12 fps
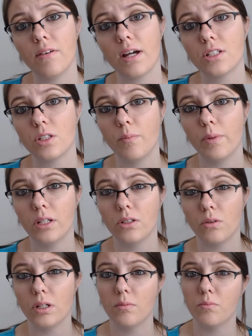I've actually
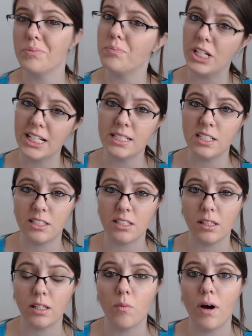been doing pretty
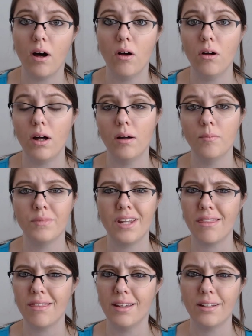decently well,
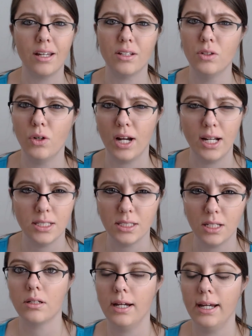nothing like
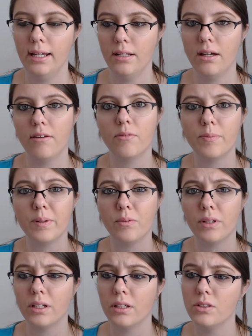crazy, and I've been
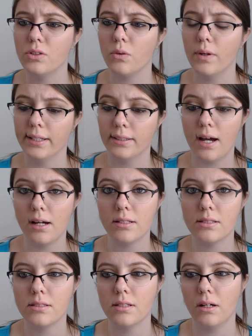really enjoying
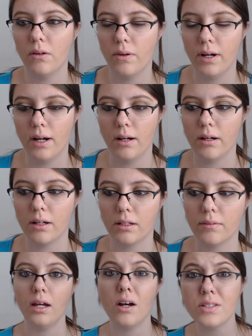that. So
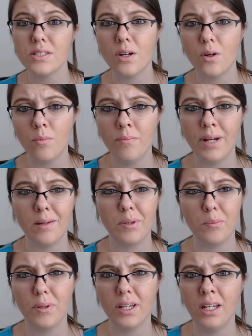I also might
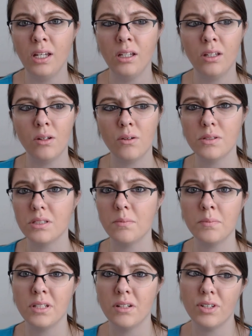be playing, you know,
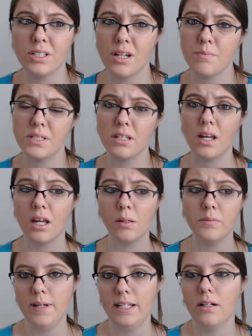some different types of
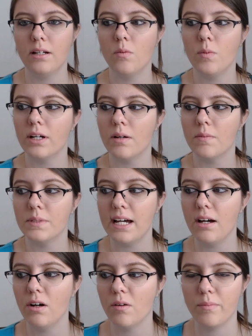games depending on what comes
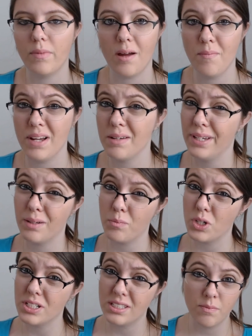out. I might make
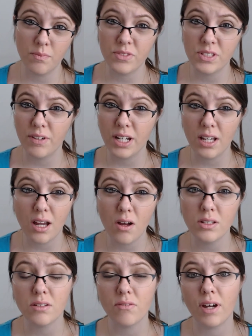more Sims
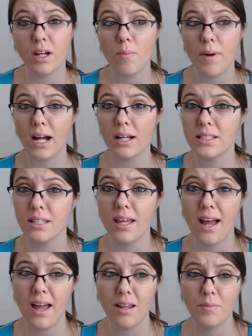videos if I go back to
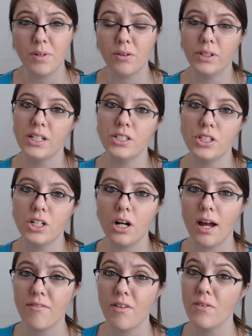that. I'm not really
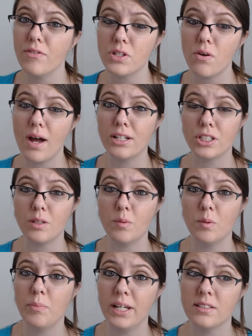sure. I've also actually
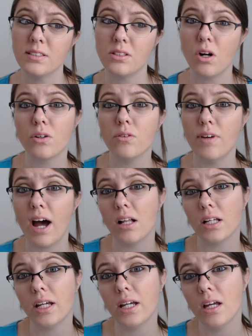been playing Stardew
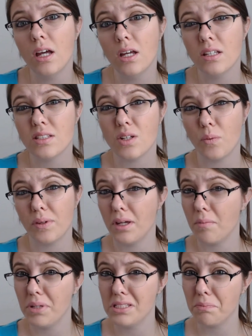Valley. So would
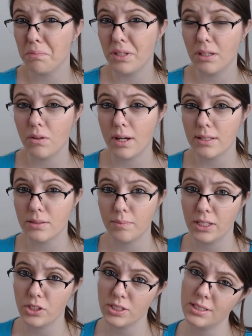that be something you guys would
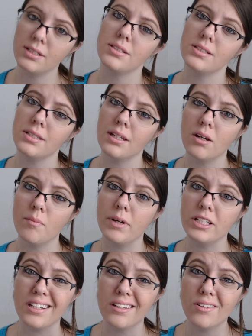be interested in seeing on
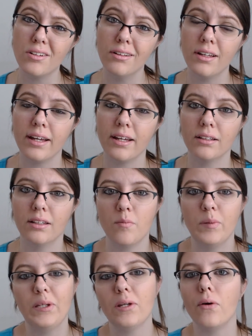my channel? Like,
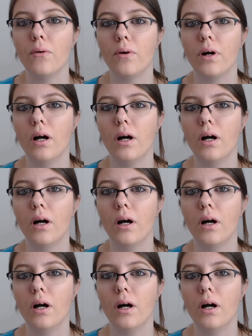let me know.